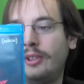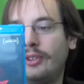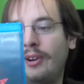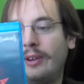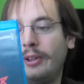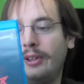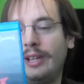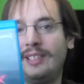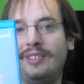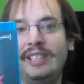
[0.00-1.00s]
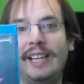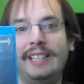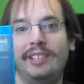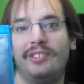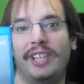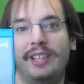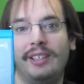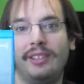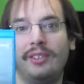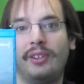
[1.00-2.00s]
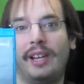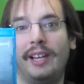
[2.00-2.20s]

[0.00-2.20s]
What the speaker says: So I really liked the 80s settings.